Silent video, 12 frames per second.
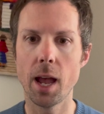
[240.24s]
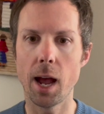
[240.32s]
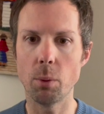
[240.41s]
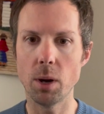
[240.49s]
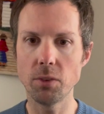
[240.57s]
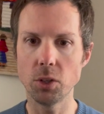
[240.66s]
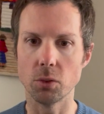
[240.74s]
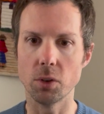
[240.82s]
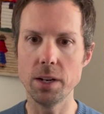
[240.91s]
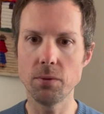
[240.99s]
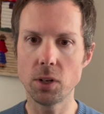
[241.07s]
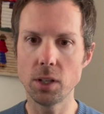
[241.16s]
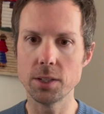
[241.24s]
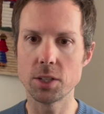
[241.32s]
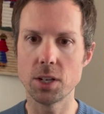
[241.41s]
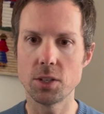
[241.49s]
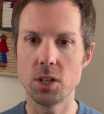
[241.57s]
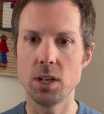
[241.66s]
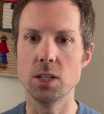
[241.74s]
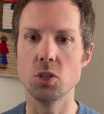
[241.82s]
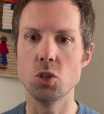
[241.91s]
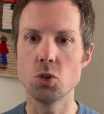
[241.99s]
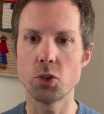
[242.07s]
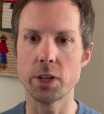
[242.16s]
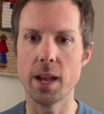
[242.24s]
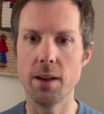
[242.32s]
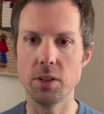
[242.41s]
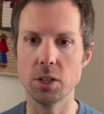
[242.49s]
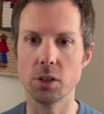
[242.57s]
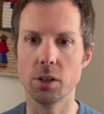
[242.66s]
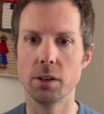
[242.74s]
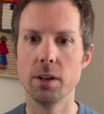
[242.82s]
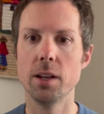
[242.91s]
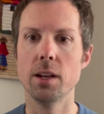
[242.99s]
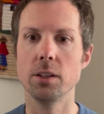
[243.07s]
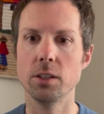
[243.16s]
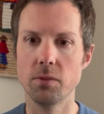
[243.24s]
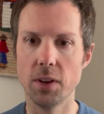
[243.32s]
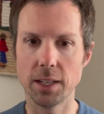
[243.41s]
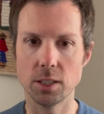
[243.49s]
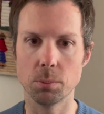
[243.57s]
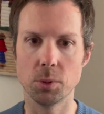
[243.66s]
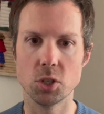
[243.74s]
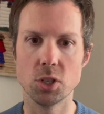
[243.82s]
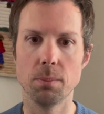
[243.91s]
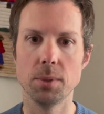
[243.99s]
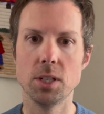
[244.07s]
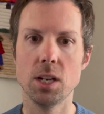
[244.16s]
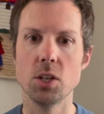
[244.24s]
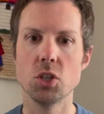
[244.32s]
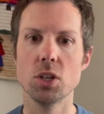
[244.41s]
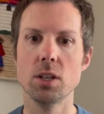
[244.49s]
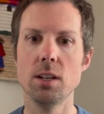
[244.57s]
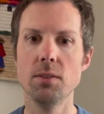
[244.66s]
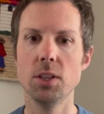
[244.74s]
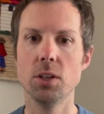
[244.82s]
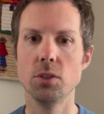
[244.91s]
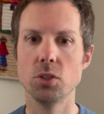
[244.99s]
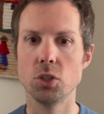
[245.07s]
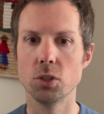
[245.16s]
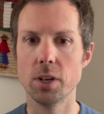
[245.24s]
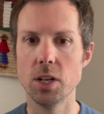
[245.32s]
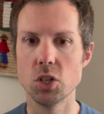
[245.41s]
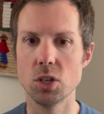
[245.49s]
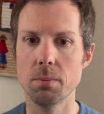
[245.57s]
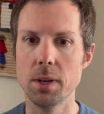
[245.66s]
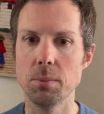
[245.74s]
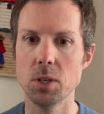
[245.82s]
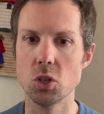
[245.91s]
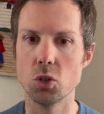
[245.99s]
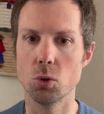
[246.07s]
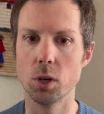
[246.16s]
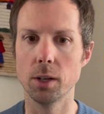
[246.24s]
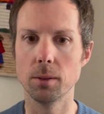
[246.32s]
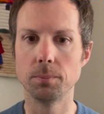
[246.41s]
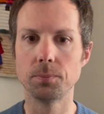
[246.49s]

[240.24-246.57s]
However, rainfall intensity is usually heavier in convective precipitation, even though the duration may be short.